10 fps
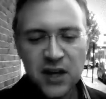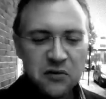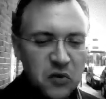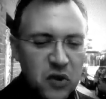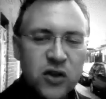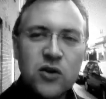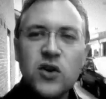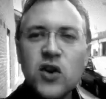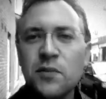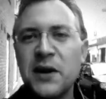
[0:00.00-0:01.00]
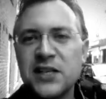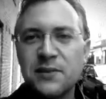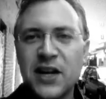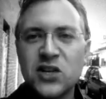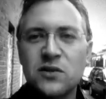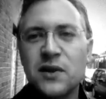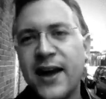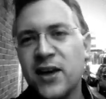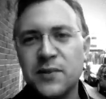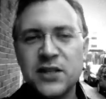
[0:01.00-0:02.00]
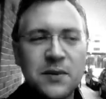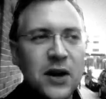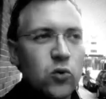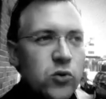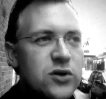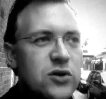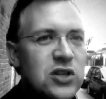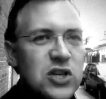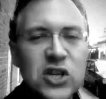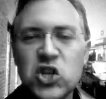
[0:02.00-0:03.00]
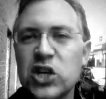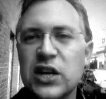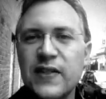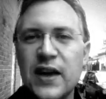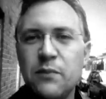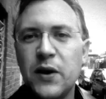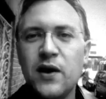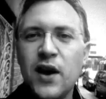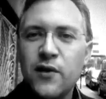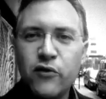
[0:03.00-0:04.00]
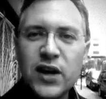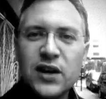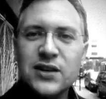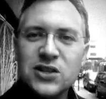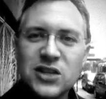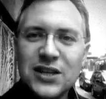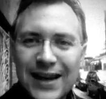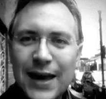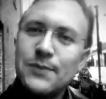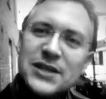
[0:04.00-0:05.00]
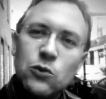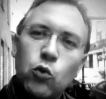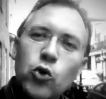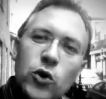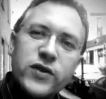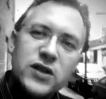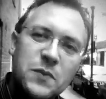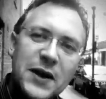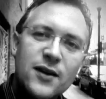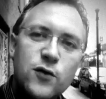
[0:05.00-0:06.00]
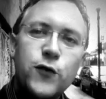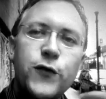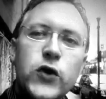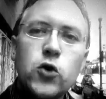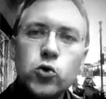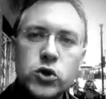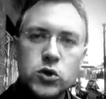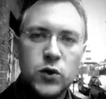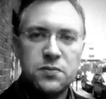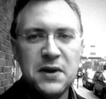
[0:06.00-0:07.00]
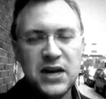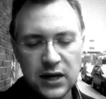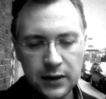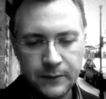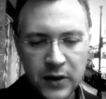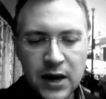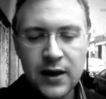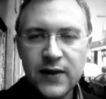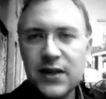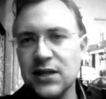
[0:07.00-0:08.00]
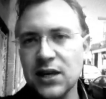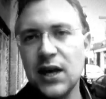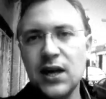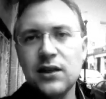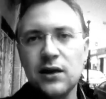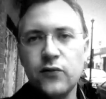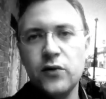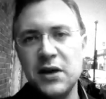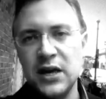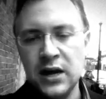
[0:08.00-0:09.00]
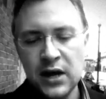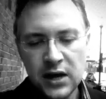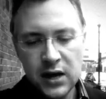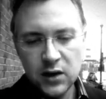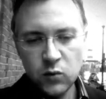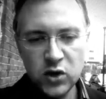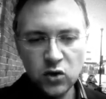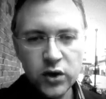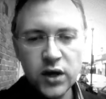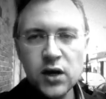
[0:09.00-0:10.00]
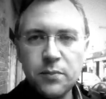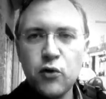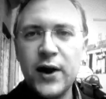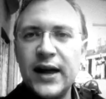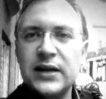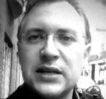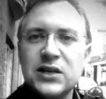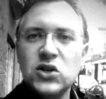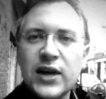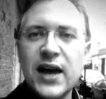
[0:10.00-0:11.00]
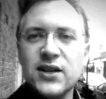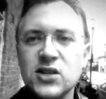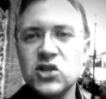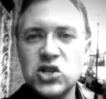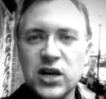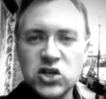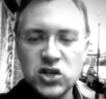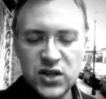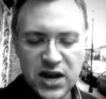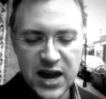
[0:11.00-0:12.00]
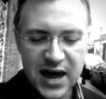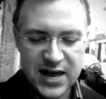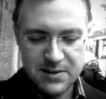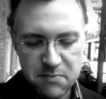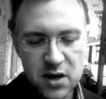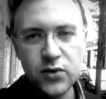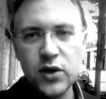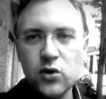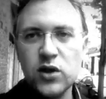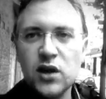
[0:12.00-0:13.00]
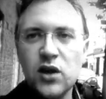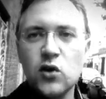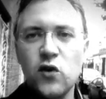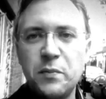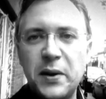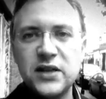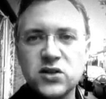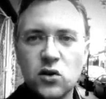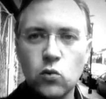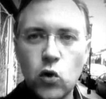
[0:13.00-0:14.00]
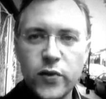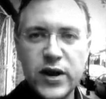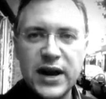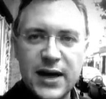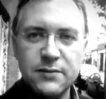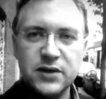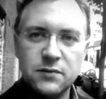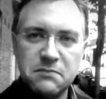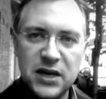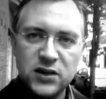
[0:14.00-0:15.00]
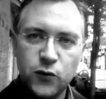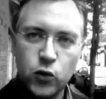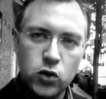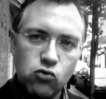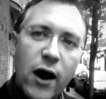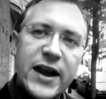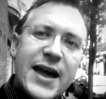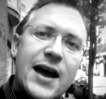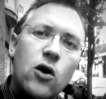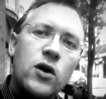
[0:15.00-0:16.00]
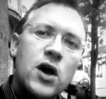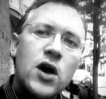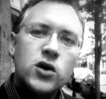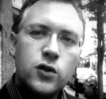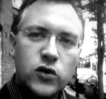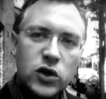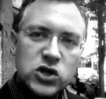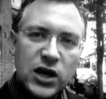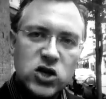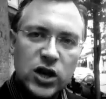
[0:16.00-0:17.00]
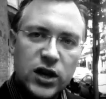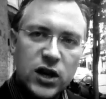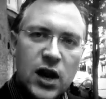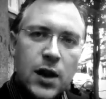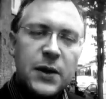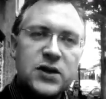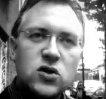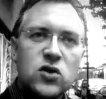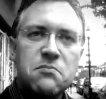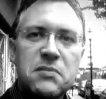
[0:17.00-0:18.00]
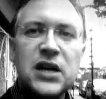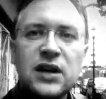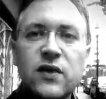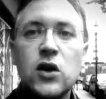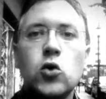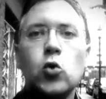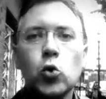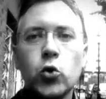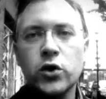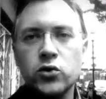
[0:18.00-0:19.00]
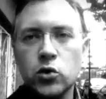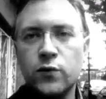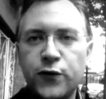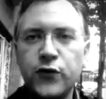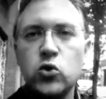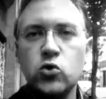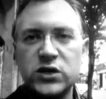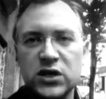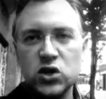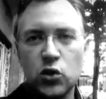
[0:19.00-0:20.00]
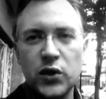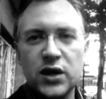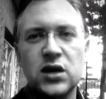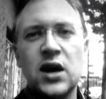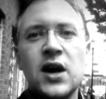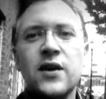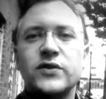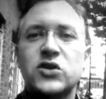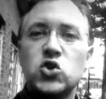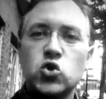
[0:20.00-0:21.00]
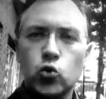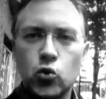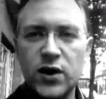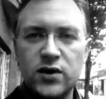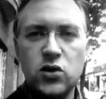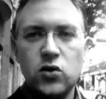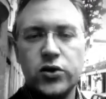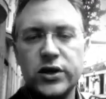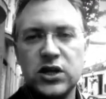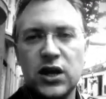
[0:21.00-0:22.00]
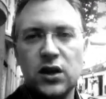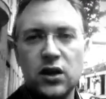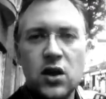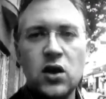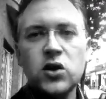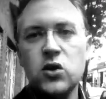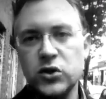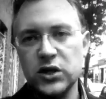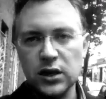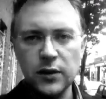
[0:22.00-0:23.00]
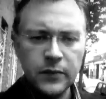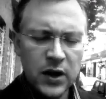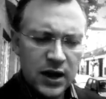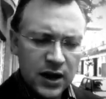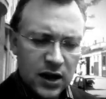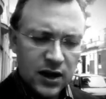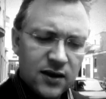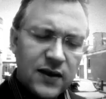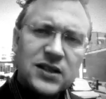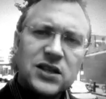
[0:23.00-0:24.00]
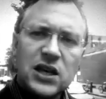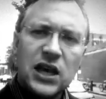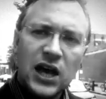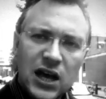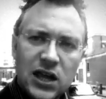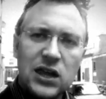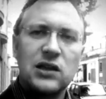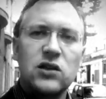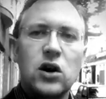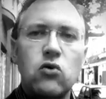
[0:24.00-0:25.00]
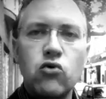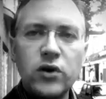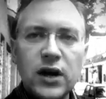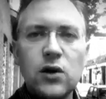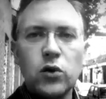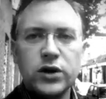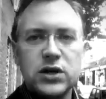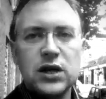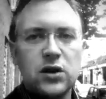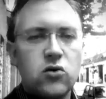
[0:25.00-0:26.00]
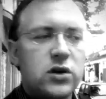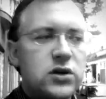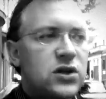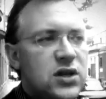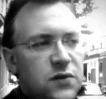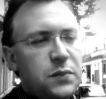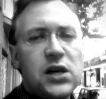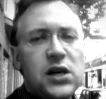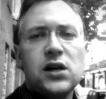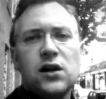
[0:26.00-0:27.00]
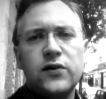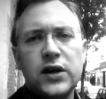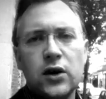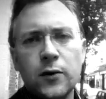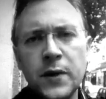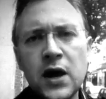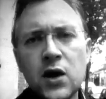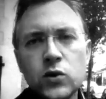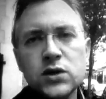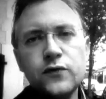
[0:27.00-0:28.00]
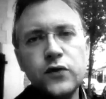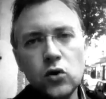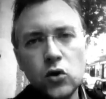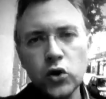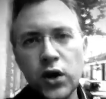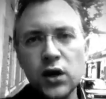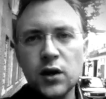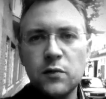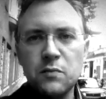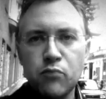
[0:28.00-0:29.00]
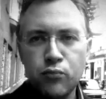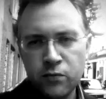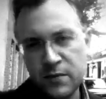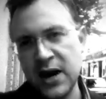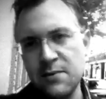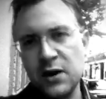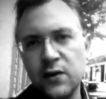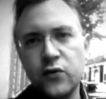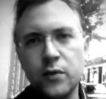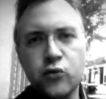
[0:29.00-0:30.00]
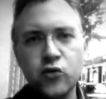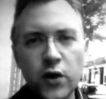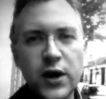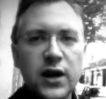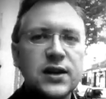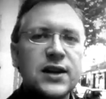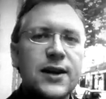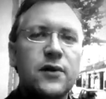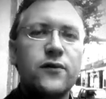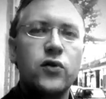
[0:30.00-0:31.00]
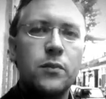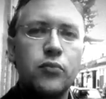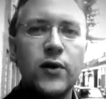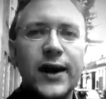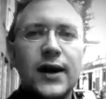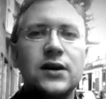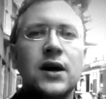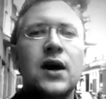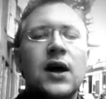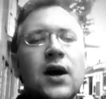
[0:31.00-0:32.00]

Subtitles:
you can make some arguments about auto-suggestion in there, but frankly it's just an empty word that's been infused with meaning. And that's the key thing for me. And when you're looking at a brand, is you can't just judge the name that you're thinking of based on what the name means for you right now. You've got to judge it based on the meaning that you're going to infuse into it and the story that you're going to tell using it. And I think that's the key thing that I really wanted to get across in this particular video, was that if you're looking at naming for a product, naming for a brand,